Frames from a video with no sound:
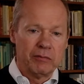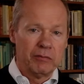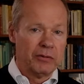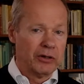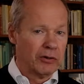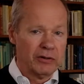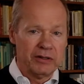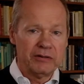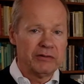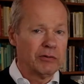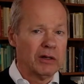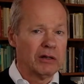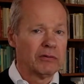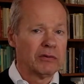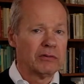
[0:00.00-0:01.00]
but only
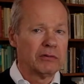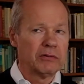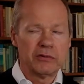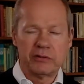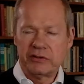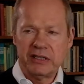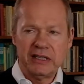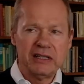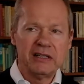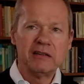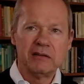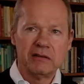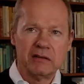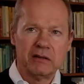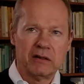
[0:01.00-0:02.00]
12 or
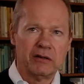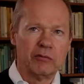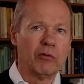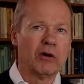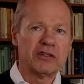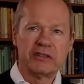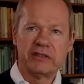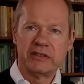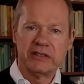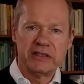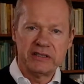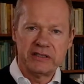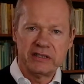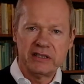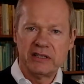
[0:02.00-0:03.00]
13 are in Washington,
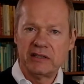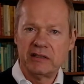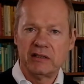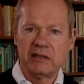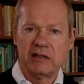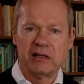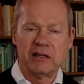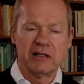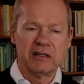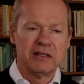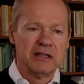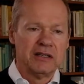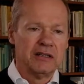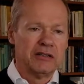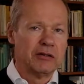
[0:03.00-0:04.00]
D.C.
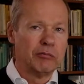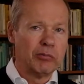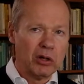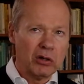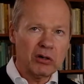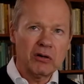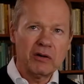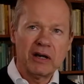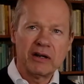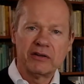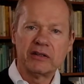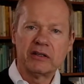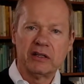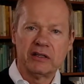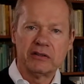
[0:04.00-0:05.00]
The bulk are out in
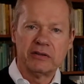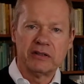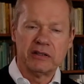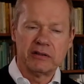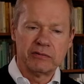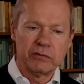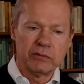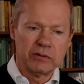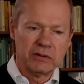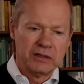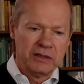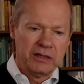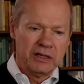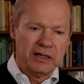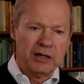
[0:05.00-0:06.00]
the country, therefore.
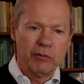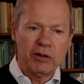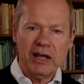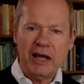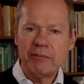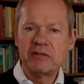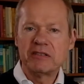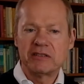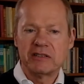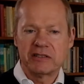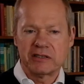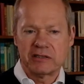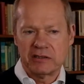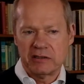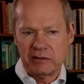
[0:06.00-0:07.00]
And what happens
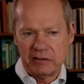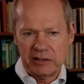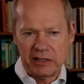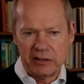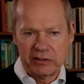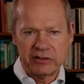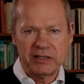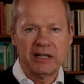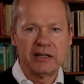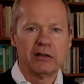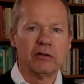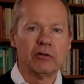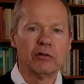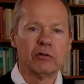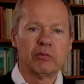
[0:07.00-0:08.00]
is they understand the
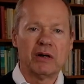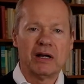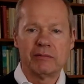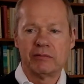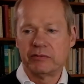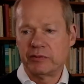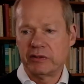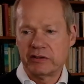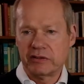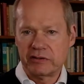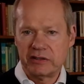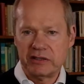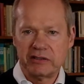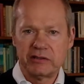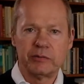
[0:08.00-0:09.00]
local problems because
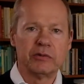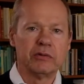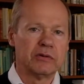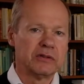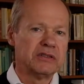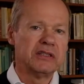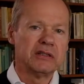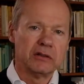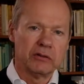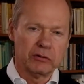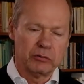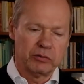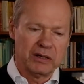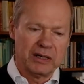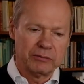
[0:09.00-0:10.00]
the entrepreneurs need the
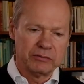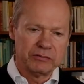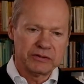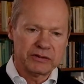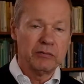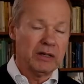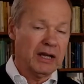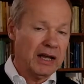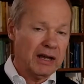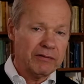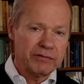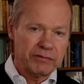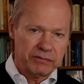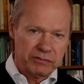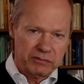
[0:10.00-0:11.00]
local problems. We
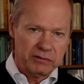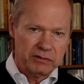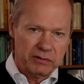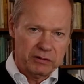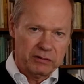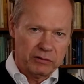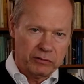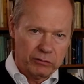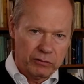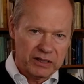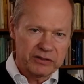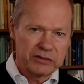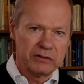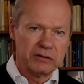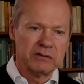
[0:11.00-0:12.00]
have
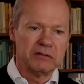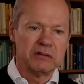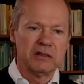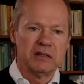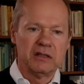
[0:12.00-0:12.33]
Western